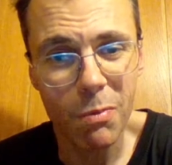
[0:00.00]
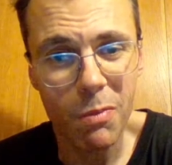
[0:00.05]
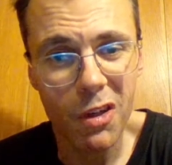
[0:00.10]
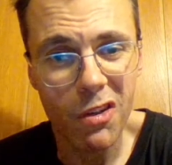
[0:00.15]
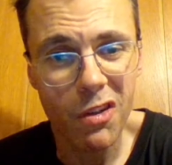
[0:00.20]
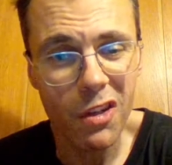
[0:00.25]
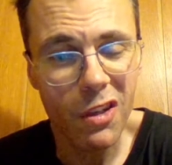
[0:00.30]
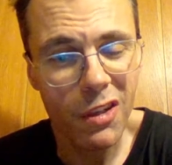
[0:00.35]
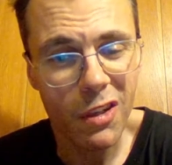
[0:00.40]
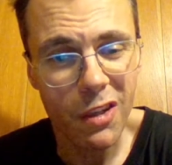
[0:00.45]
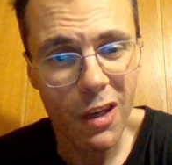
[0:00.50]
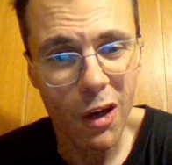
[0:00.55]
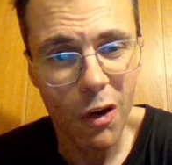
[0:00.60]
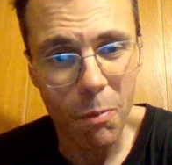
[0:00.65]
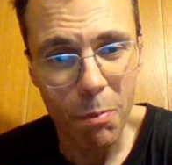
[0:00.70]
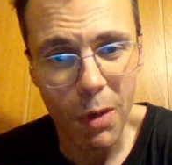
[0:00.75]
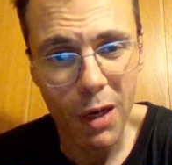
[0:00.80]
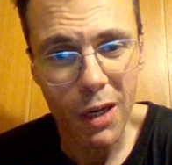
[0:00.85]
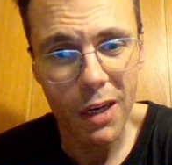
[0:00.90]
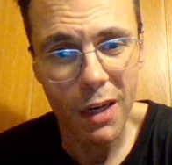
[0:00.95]
because this is how
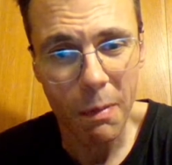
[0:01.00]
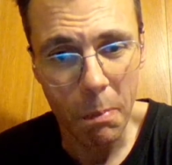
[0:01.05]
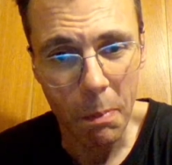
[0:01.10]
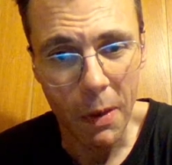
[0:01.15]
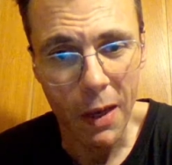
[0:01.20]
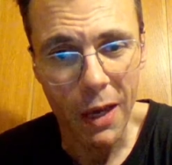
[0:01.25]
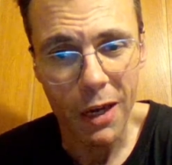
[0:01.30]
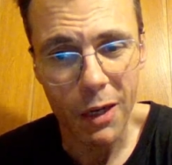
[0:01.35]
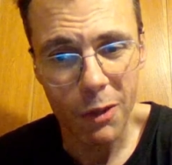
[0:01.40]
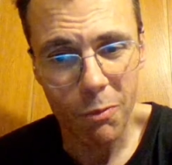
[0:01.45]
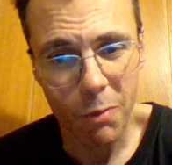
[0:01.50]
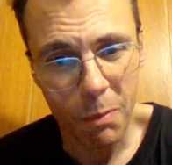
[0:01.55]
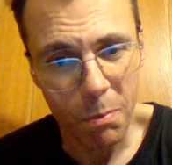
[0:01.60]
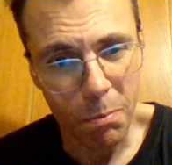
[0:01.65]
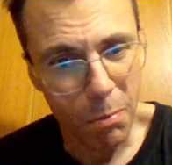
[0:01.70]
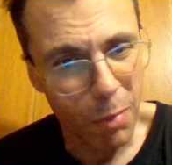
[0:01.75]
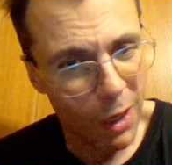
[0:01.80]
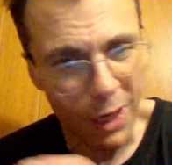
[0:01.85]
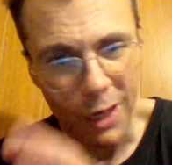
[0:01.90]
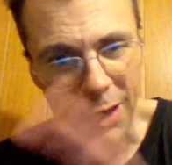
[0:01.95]
Buckingham Palace were
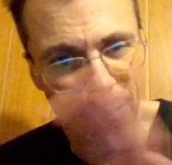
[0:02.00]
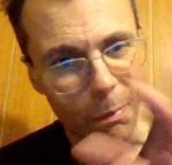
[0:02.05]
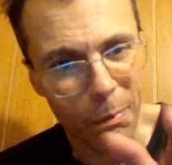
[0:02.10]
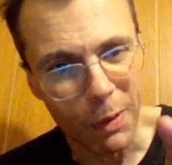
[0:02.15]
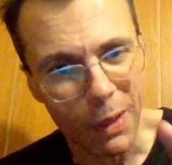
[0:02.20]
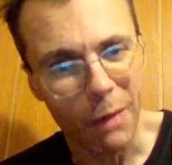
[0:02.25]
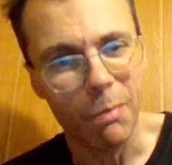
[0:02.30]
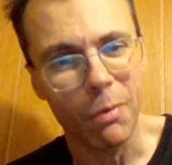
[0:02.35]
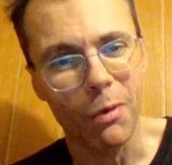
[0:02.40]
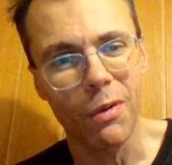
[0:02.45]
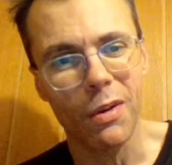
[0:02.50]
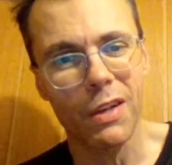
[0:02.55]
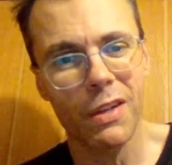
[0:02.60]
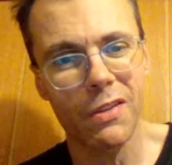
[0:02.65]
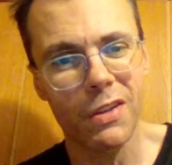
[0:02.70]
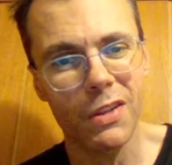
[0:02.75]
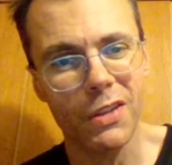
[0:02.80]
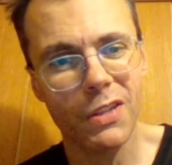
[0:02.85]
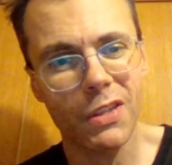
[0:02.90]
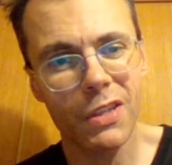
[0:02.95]
buying people
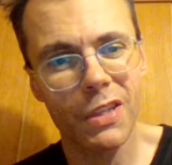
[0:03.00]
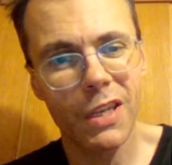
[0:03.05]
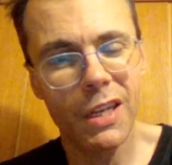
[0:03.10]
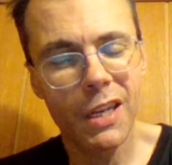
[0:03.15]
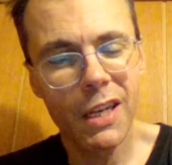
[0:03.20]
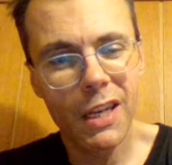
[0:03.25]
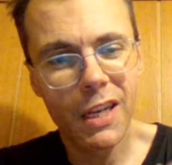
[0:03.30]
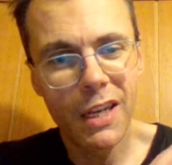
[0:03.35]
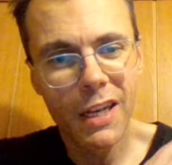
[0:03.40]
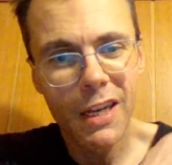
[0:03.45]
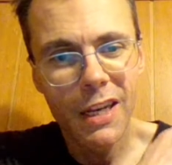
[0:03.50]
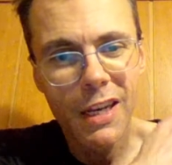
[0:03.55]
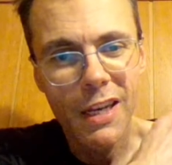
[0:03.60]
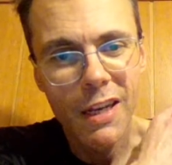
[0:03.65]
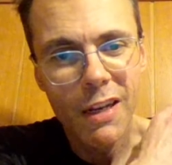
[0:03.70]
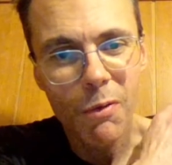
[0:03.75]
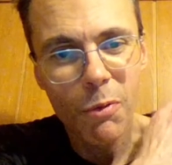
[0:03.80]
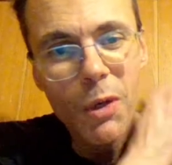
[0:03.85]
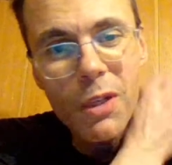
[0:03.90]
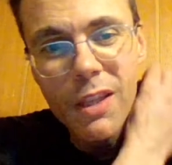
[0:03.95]
like this.
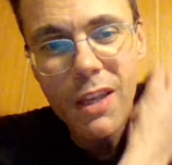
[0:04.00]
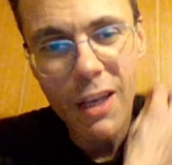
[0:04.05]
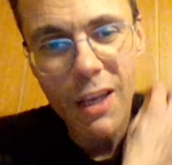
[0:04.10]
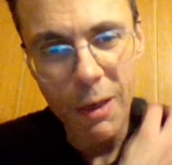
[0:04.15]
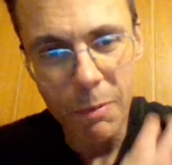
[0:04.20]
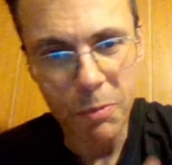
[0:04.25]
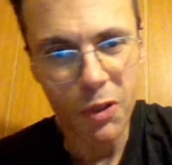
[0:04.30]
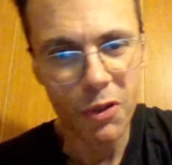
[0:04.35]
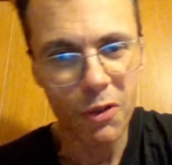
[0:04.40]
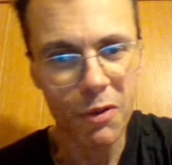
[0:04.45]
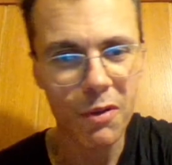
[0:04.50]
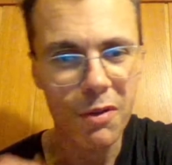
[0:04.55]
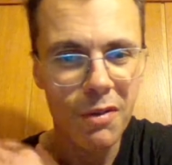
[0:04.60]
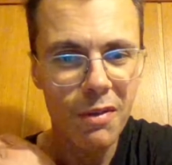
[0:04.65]
What keeps you?